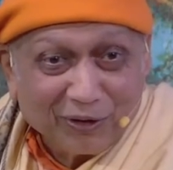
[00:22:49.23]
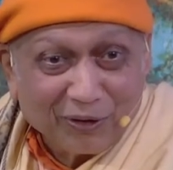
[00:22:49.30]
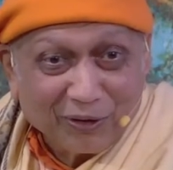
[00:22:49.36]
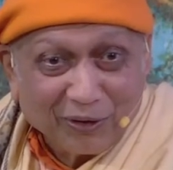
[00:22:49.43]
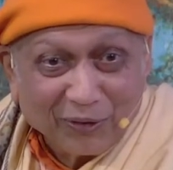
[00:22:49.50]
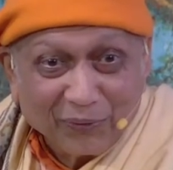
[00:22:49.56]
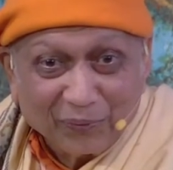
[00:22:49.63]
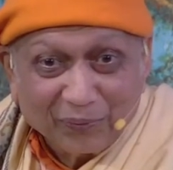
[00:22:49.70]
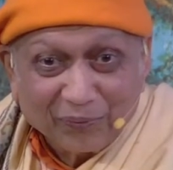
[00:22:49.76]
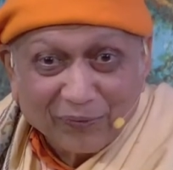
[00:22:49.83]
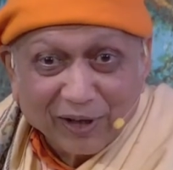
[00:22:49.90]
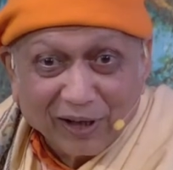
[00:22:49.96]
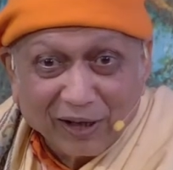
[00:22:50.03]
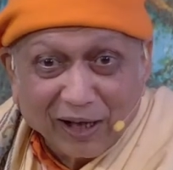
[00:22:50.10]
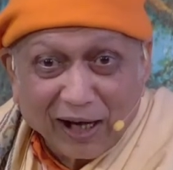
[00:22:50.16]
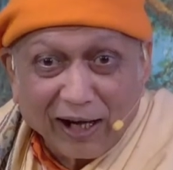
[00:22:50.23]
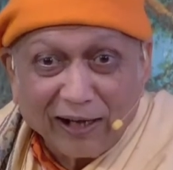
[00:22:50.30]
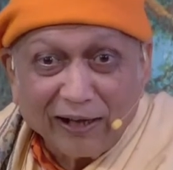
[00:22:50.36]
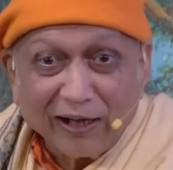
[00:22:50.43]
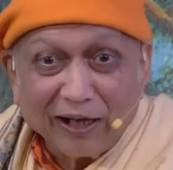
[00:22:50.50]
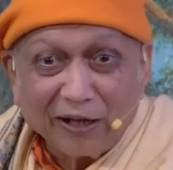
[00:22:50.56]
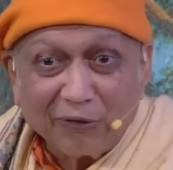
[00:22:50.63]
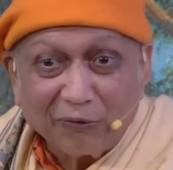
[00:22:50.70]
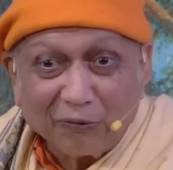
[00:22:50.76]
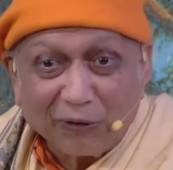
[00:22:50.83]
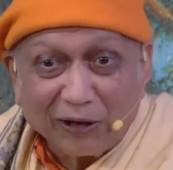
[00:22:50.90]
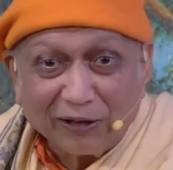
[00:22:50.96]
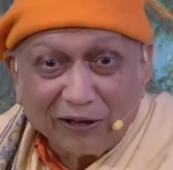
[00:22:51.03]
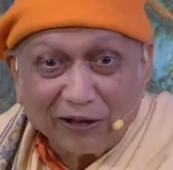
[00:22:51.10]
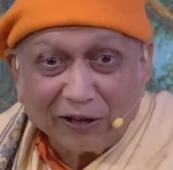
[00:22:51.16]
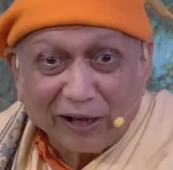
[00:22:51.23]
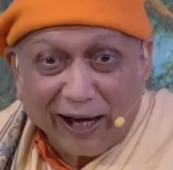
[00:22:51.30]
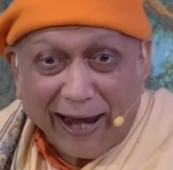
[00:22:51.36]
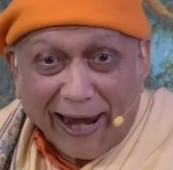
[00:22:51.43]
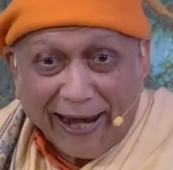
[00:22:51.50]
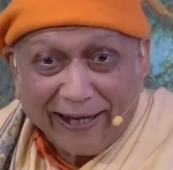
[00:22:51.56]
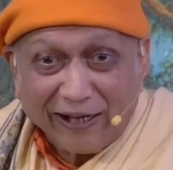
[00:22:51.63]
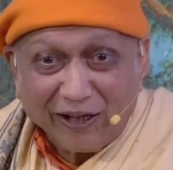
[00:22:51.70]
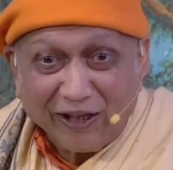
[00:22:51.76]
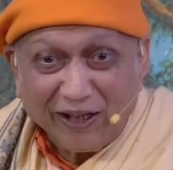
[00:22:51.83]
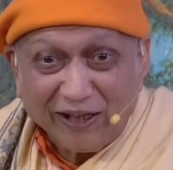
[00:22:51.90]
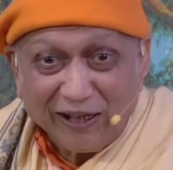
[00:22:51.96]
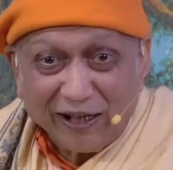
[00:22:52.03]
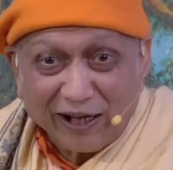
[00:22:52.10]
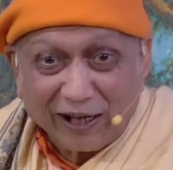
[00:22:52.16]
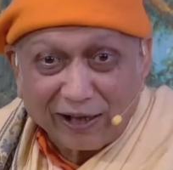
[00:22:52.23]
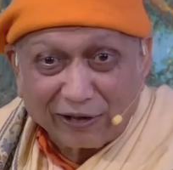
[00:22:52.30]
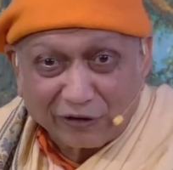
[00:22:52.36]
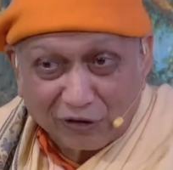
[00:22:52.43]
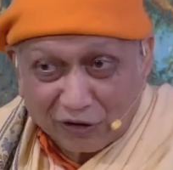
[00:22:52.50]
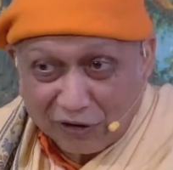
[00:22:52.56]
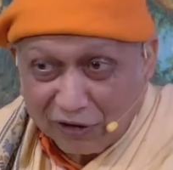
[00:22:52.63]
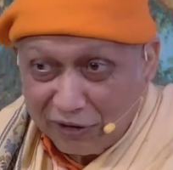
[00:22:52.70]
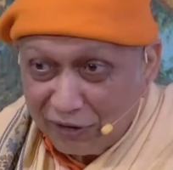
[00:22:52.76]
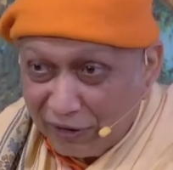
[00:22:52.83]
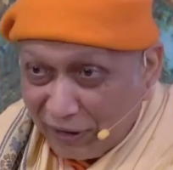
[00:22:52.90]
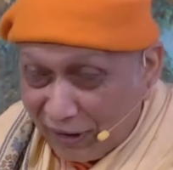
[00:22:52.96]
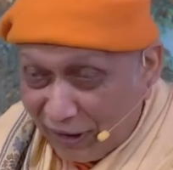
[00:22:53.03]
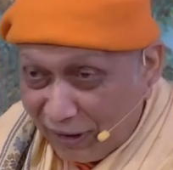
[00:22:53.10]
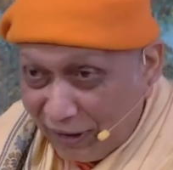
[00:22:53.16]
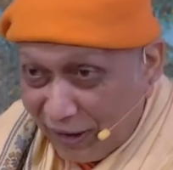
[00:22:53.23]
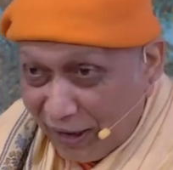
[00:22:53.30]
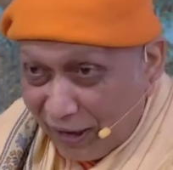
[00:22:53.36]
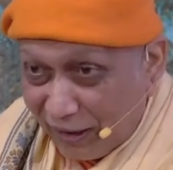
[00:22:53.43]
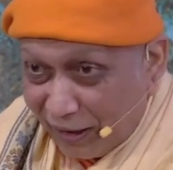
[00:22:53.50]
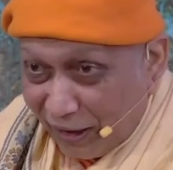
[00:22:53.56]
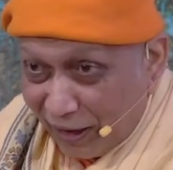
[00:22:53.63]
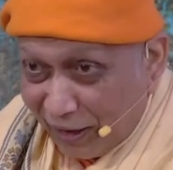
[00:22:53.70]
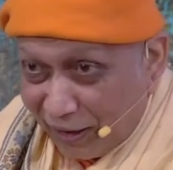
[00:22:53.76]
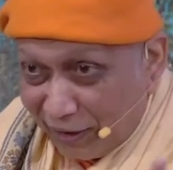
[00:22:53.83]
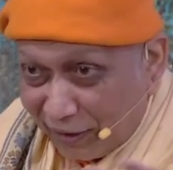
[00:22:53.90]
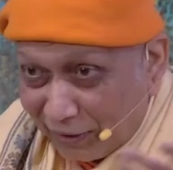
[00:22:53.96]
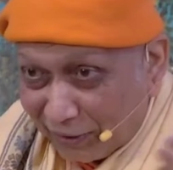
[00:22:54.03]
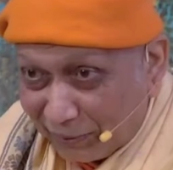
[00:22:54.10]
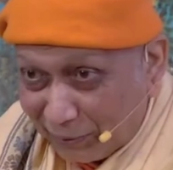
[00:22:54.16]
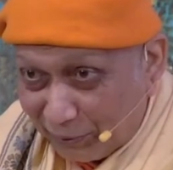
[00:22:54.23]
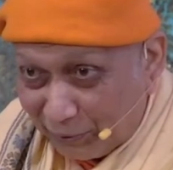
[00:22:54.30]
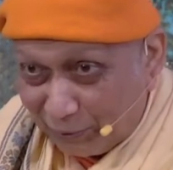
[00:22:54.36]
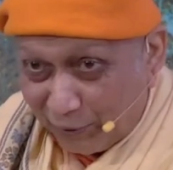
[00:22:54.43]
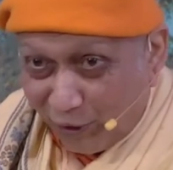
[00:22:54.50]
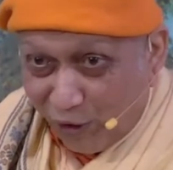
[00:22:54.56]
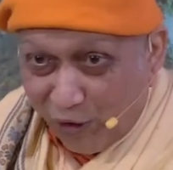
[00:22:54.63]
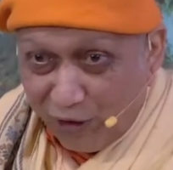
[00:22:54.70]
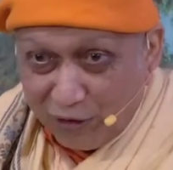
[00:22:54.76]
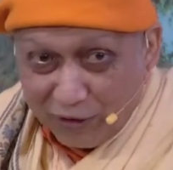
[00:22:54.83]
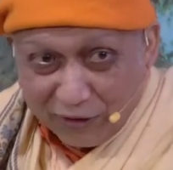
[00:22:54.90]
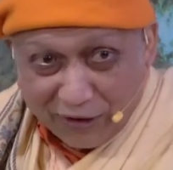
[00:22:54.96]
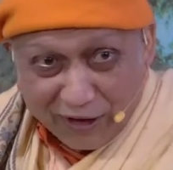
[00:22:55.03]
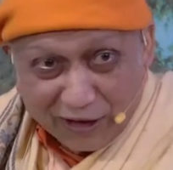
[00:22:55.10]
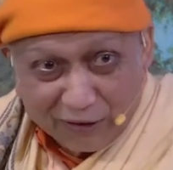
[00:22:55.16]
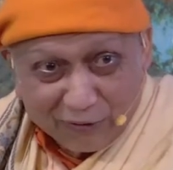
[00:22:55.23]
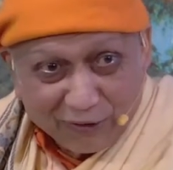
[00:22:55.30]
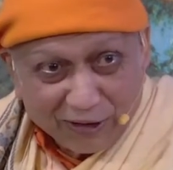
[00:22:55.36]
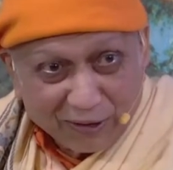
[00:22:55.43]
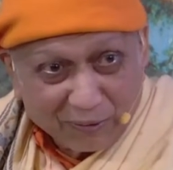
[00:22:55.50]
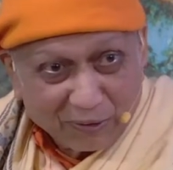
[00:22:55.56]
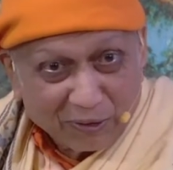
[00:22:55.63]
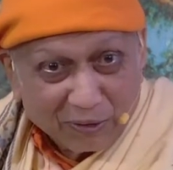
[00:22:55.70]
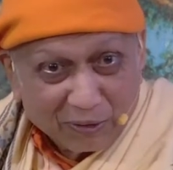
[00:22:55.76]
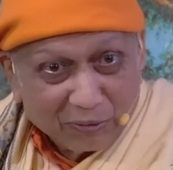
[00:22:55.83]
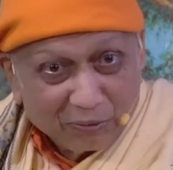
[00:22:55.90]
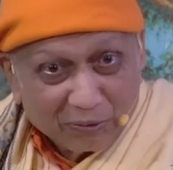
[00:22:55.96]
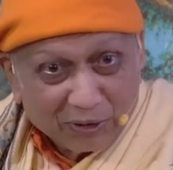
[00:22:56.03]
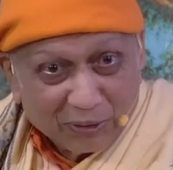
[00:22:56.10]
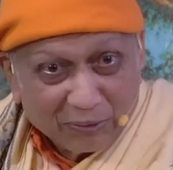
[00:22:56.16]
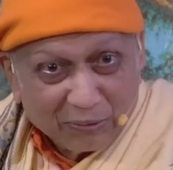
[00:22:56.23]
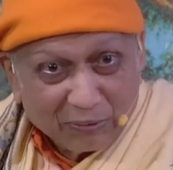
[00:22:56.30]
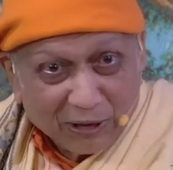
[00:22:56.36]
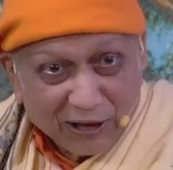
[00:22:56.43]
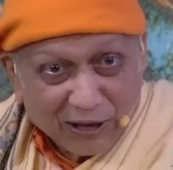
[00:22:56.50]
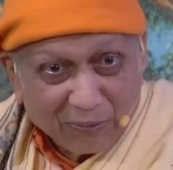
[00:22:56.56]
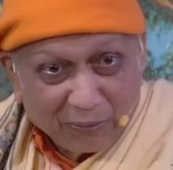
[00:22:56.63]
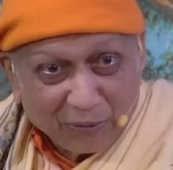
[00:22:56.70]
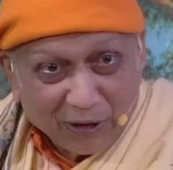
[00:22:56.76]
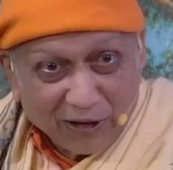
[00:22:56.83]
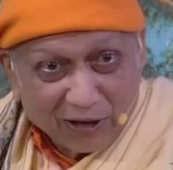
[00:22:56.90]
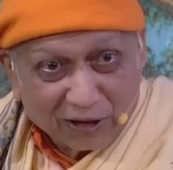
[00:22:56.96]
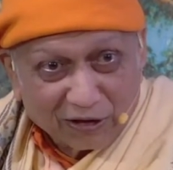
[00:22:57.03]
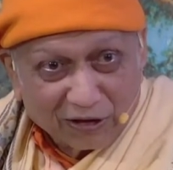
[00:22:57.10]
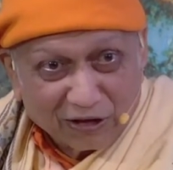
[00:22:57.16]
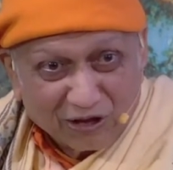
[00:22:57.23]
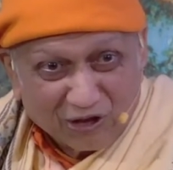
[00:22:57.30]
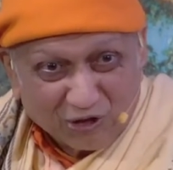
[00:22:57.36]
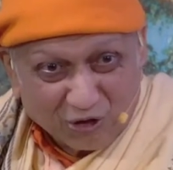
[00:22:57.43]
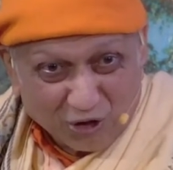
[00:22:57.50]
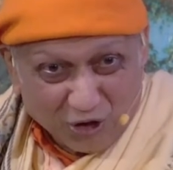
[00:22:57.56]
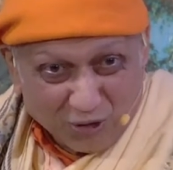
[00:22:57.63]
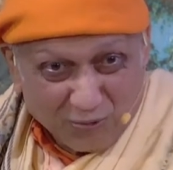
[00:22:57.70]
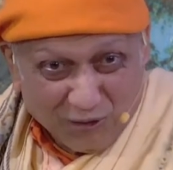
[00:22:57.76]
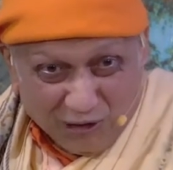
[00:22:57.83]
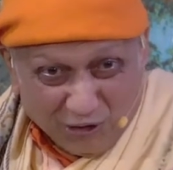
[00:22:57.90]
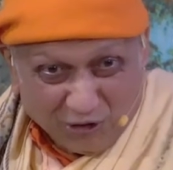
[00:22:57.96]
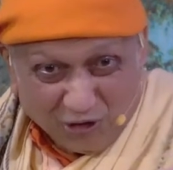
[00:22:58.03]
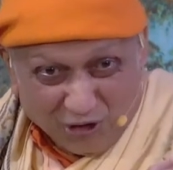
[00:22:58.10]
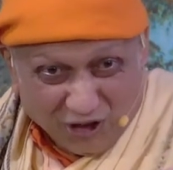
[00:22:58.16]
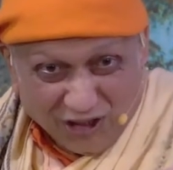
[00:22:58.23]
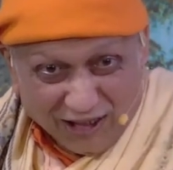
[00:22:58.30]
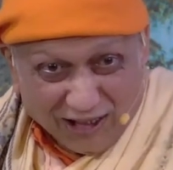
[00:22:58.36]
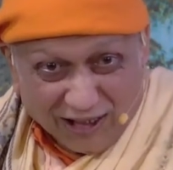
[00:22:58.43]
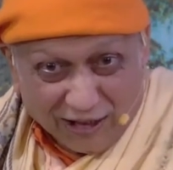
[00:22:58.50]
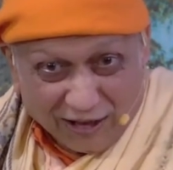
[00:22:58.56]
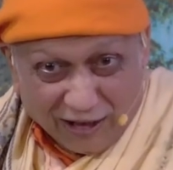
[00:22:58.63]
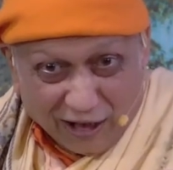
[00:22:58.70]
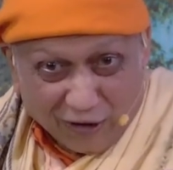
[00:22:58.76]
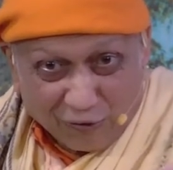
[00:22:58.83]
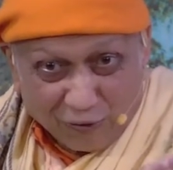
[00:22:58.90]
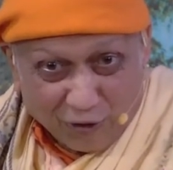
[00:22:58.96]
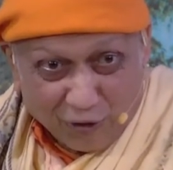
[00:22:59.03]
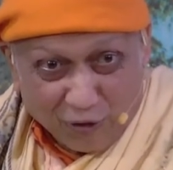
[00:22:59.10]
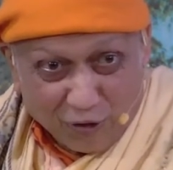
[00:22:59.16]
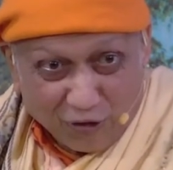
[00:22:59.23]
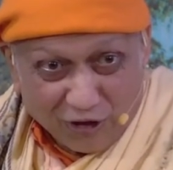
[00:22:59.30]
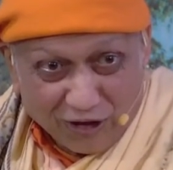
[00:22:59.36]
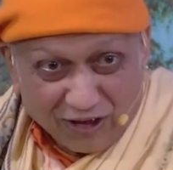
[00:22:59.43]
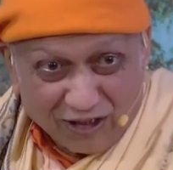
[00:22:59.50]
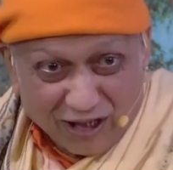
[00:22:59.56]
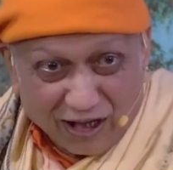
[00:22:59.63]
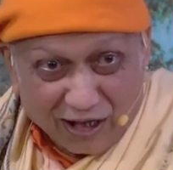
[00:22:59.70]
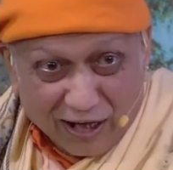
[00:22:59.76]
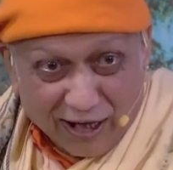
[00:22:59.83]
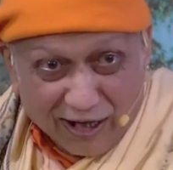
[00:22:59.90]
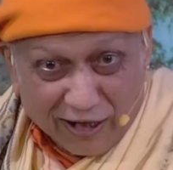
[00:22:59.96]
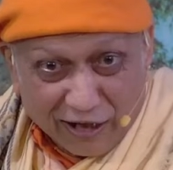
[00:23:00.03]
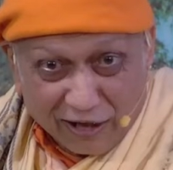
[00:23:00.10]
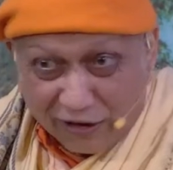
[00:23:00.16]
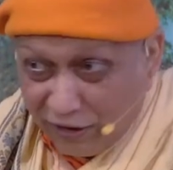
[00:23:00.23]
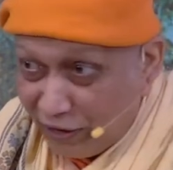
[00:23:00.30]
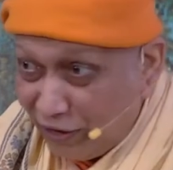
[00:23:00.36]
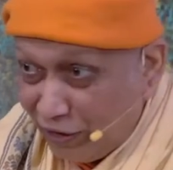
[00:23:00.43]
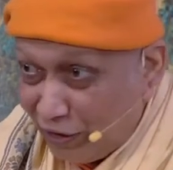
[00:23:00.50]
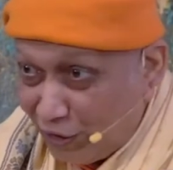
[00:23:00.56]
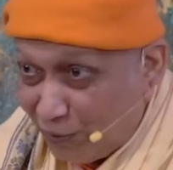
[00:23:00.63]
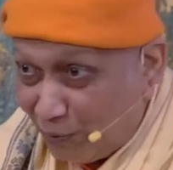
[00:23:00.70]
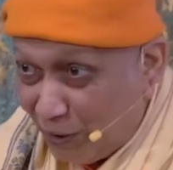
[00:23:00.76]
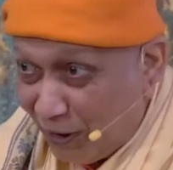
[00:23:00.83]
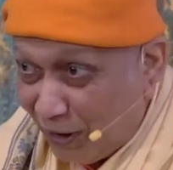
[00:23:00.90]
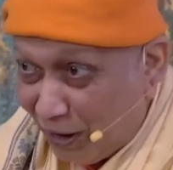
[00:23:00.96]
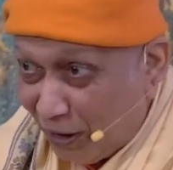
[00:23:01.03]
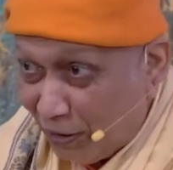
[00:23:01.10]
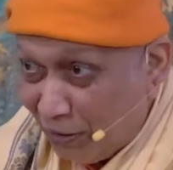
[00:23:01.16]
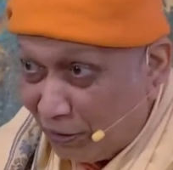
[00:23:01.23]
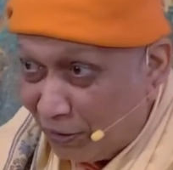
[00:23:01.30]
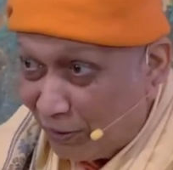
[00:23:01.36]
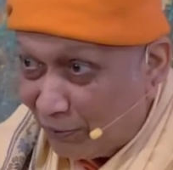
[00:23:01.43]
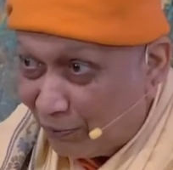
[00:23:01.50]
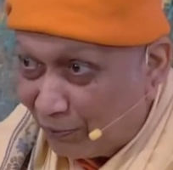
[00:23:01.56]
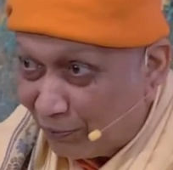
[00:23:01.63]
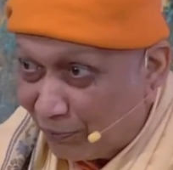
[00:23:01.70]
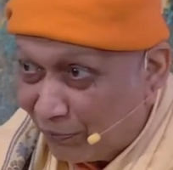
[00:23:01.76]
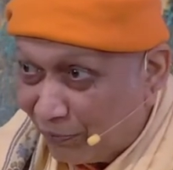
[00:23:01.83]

So, and that father angrily asked in that uh, hall, there were uh, many pillars. Do you mean to say that that fellow is Narayana is in this pillar?